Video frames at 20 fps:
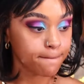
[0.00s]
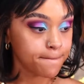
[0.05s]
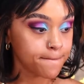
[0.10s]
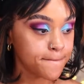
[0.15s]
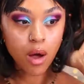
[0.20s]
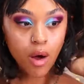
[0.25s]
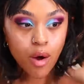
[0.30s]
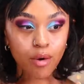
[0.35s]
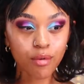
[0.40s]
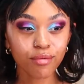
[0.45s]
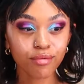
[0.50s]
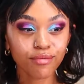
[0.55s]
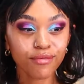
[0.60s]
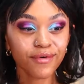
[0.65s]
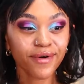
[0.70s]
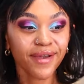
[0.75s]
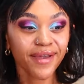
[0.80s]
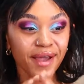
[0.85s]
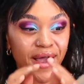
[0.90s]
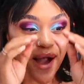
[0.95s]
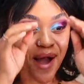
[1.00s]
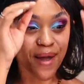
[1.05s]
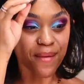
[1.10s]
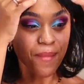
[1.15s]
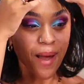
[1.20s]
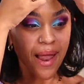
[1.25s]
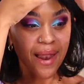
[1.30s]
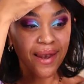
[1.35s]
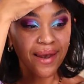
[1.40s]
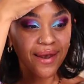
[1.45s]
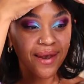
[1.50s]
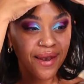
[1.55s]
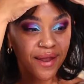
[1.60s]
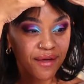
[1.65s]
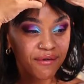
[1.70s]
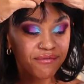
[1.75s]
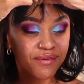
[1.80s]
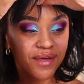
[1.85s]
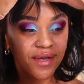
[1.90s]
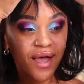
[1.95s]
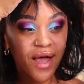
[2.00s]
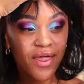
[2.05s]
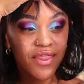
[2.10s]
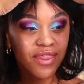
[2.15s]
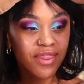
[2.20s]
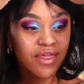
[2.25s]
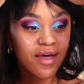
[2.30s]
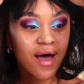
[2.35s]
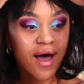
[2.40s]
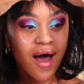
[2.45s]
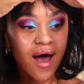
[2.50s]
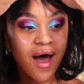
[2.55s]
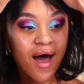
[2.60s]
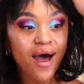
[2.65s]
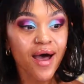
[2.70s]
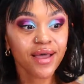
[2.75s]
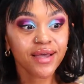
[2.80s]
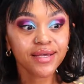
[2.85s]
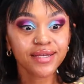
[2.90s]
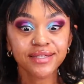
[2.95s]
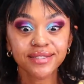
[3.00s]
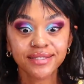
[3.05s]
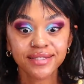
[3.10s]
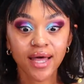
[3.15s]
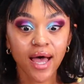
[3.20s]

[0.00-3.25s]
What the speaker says: All right, I'm loving the eyes.